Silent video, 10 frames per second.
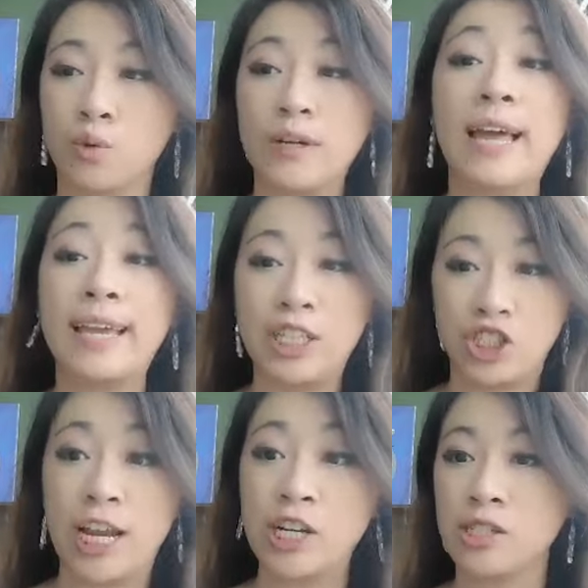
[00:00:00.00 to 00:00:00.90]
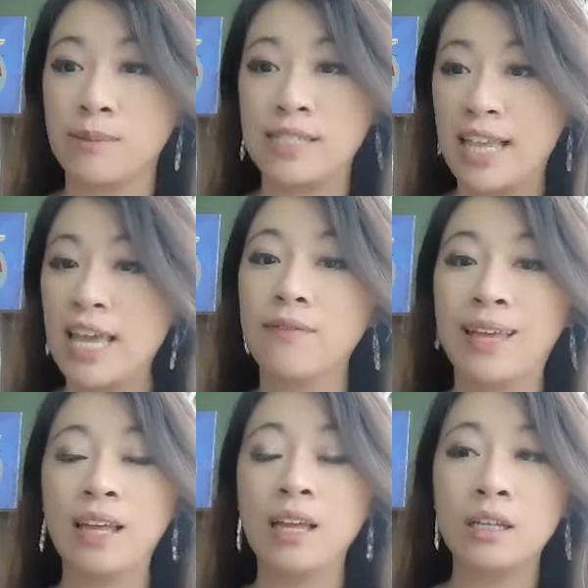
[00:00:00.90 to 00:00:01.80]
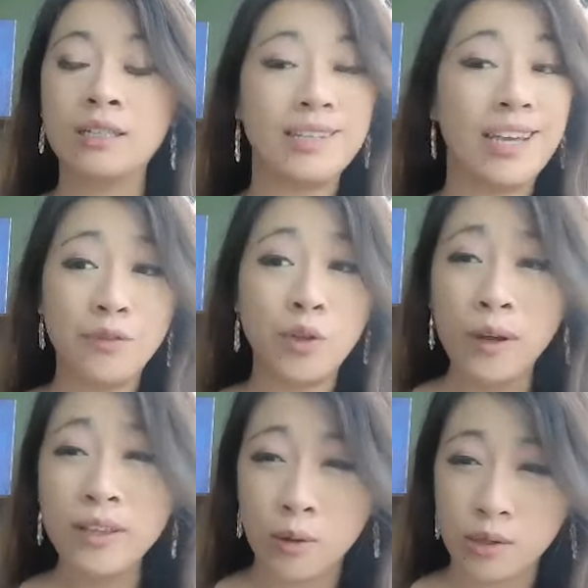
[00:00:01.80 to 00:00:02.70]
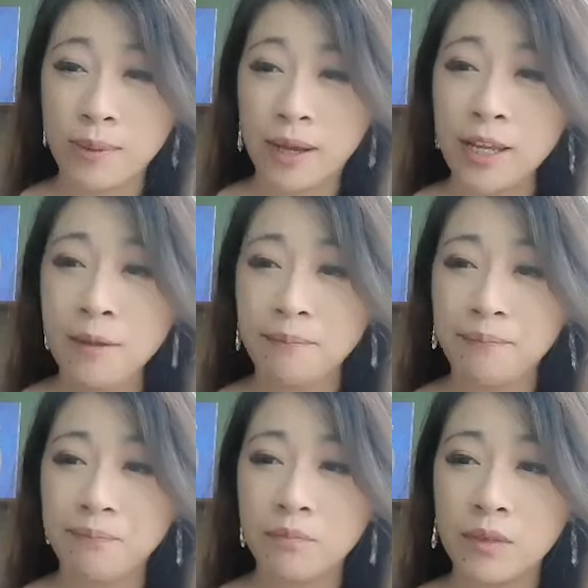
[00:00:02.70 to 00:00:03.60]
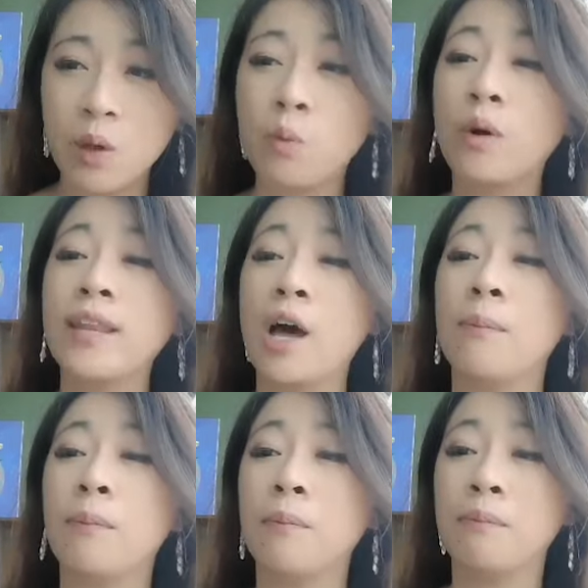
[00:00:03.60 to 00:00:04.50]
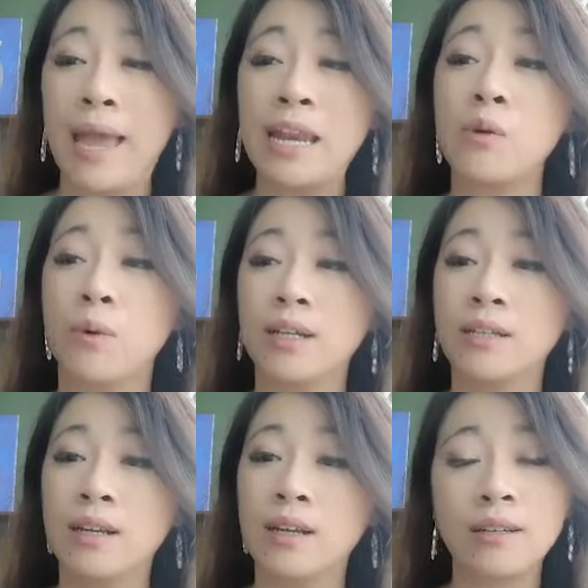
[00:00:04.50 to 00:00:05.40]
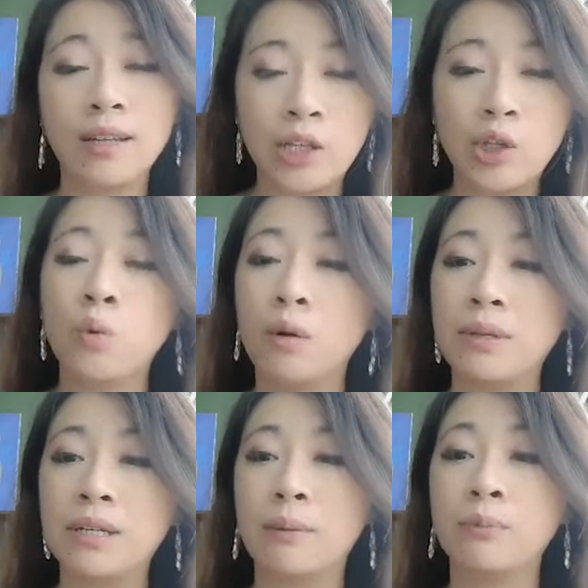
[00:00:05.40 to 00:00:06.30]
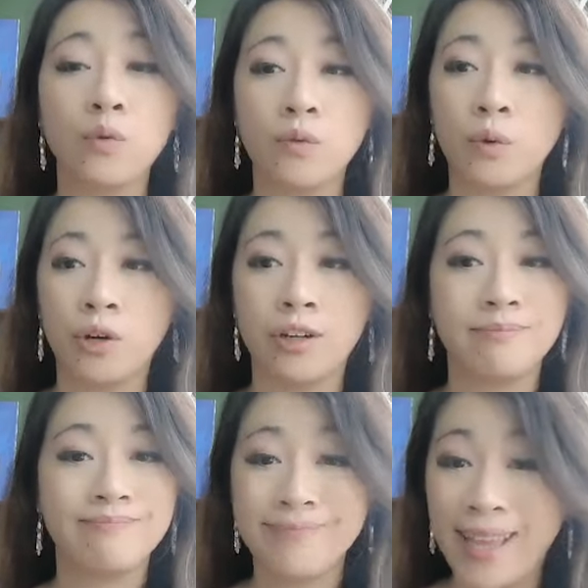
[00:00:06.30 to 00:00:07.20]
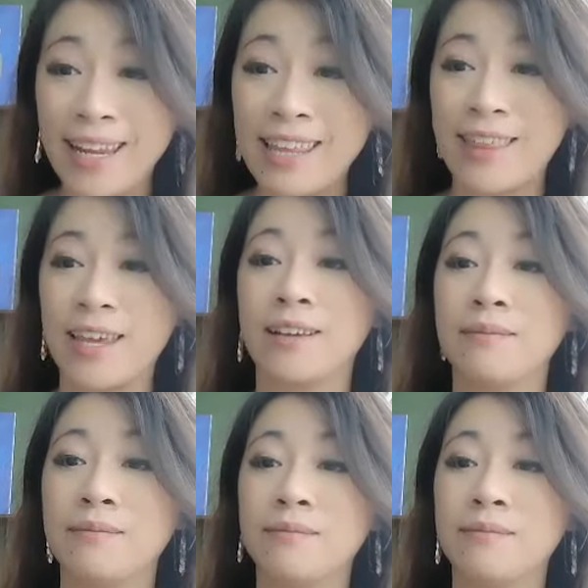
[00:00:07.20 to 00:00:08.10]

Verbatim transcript: story that can change someone's life, if no one knows about it, it won't help anyone and you won't become known for anything.